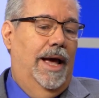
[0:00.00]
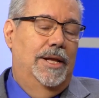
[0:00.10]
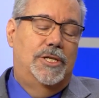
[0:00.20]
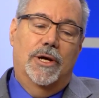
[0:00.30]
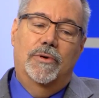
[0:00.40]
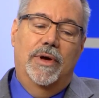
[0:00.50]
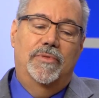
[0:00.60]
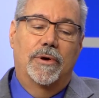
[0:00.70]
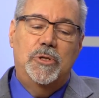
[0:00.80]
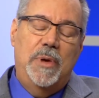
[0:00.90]
And so
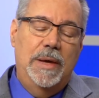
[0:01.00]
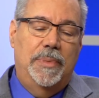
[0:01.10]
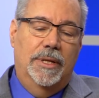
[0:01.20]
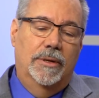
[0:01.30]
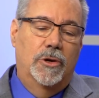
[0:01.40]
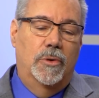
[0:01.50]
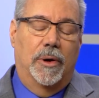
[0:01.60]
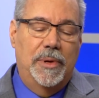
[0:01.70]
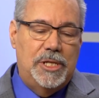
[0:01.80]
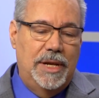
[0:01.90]
if those people who
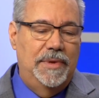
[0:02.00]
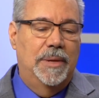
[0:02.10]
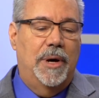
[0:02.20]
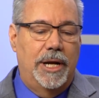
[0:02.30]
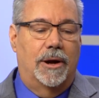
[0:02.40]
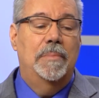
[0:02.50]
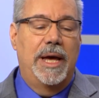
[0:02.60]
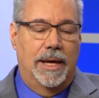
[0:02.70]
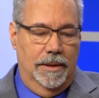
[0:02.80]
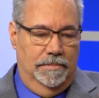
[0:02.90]
are receiving the money are
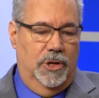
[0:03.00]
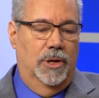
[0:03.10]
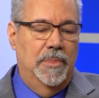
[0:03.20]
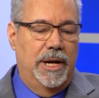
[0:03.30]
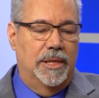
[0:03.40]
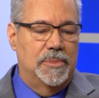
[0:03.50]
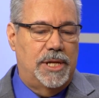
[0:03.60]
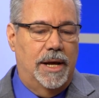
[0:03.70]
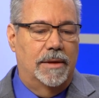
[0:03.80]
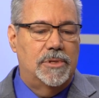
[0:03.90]
making good money
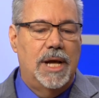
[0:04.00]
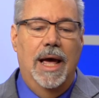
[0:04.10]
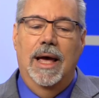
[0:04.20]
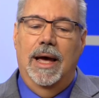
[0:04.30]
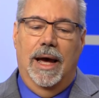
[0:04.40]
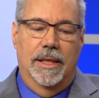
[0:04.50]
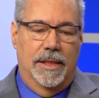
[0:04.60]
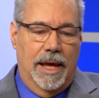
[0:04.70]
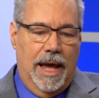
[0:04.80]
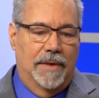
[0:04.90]
themselves,
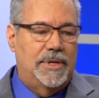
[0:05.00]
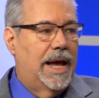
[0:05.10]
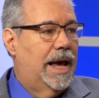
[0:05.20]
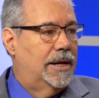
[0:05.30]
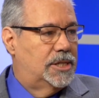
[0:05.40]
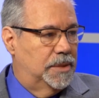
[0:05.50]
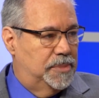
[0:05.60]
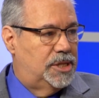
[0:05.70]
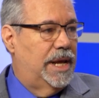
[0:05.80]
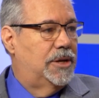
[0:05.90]
and they have to add a
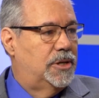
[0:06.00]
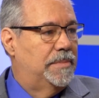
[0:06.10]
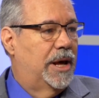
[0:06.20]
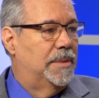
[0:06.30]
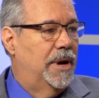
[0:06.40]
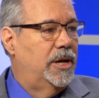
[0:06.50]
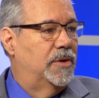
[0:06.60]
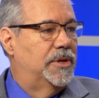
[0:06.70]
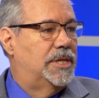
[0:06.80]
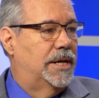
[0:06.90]
substantial amount of money
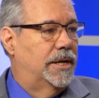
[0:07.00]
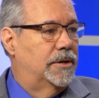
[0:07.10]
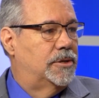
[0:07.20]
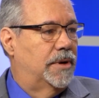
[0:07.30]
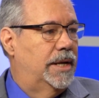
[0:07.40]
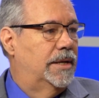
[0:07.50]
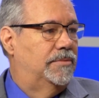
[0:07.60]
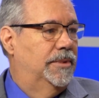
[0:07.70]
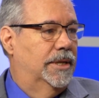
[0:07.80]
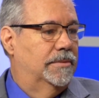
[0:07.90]
over 10 years, right?
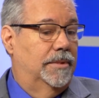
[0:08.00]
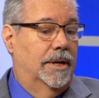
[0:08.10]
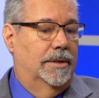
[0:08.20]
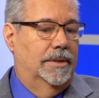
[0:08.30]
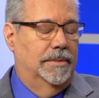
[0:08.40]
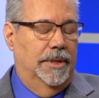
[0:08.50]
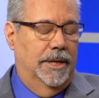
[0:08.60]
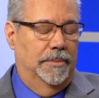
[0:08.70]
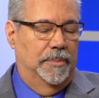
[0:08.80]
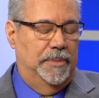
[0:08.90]
If
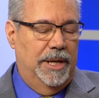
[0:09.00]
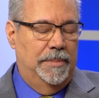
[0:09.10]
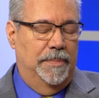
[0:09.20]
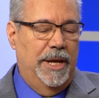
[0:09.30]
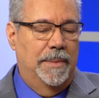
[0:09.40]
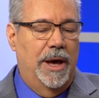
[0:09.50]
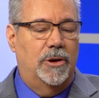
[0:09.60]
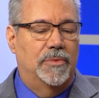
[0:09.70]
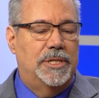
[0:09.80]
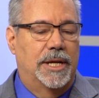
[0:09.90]
a big
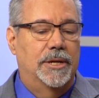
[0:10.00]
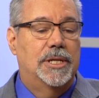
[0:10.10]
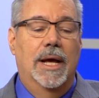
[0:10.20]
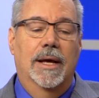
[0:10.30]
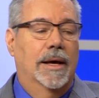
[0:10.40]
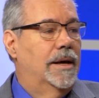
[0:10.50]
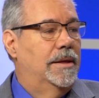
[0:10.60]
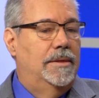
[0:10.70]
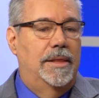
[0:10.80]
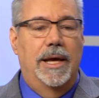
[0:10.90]
amount over 10 years,
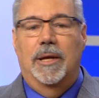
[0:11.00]
they